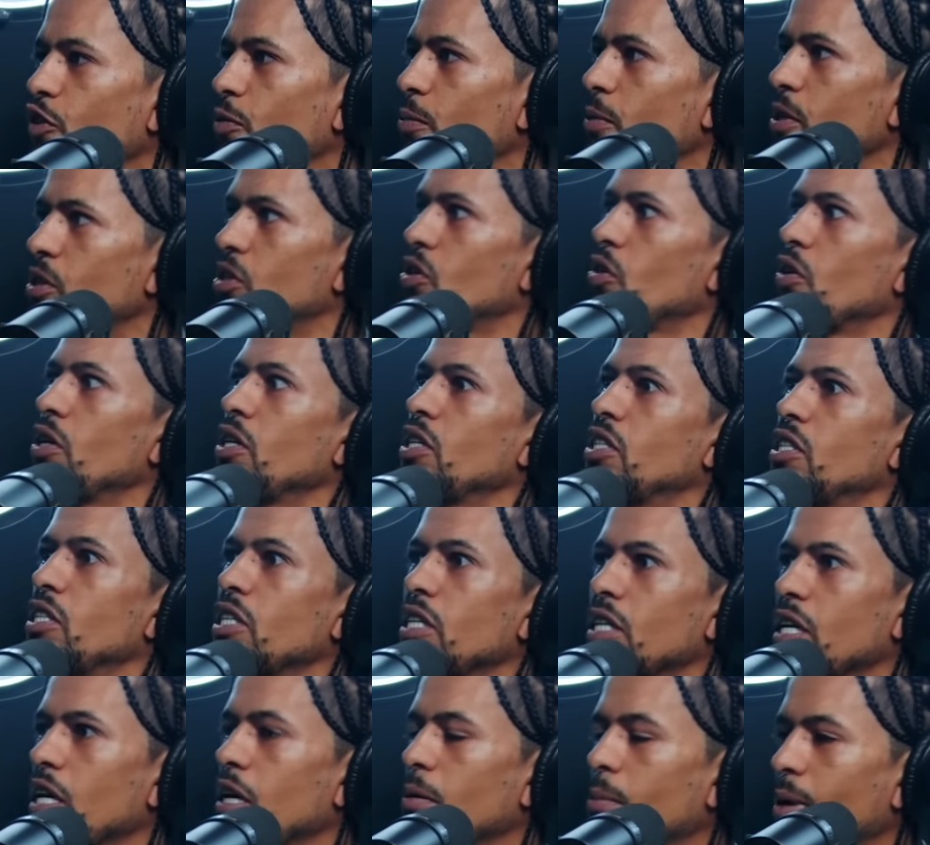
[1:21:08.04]
feel me? So right. he's
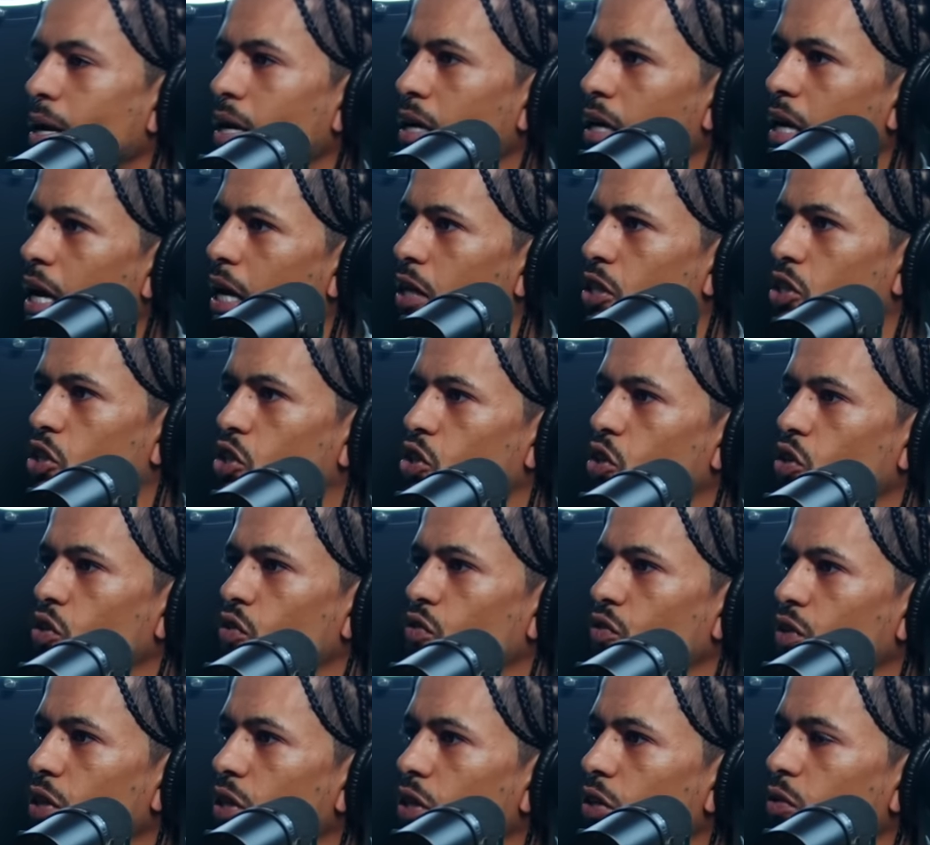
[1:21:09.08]
seeing everybody got
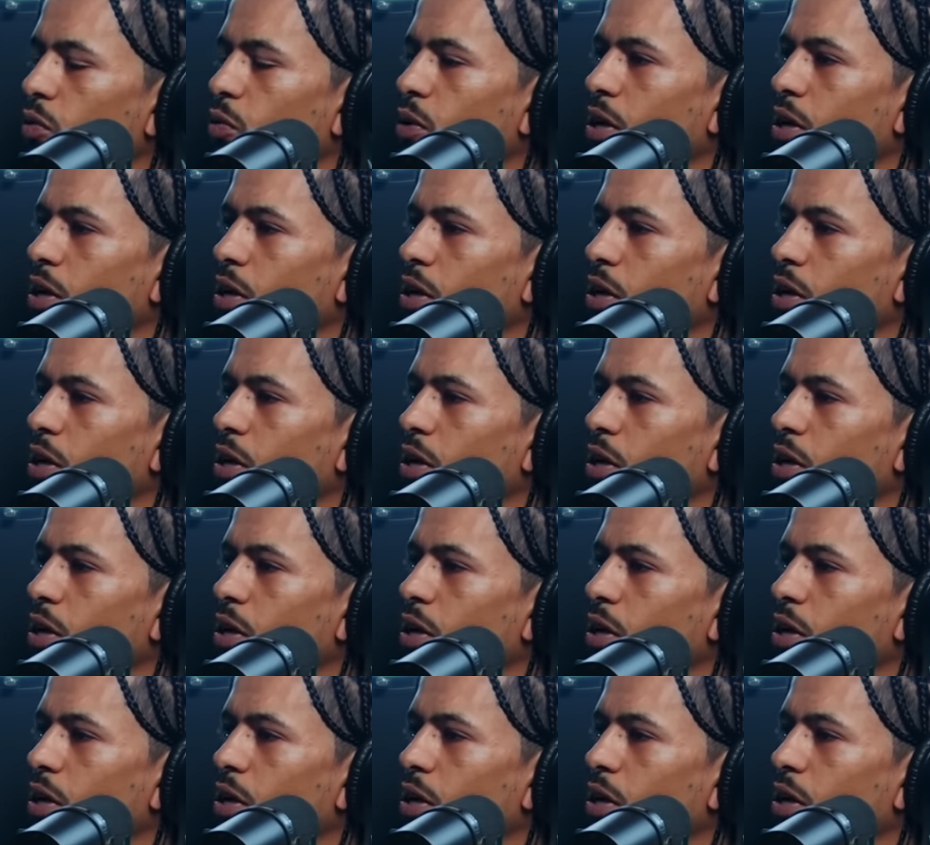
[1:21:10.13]
jewelry,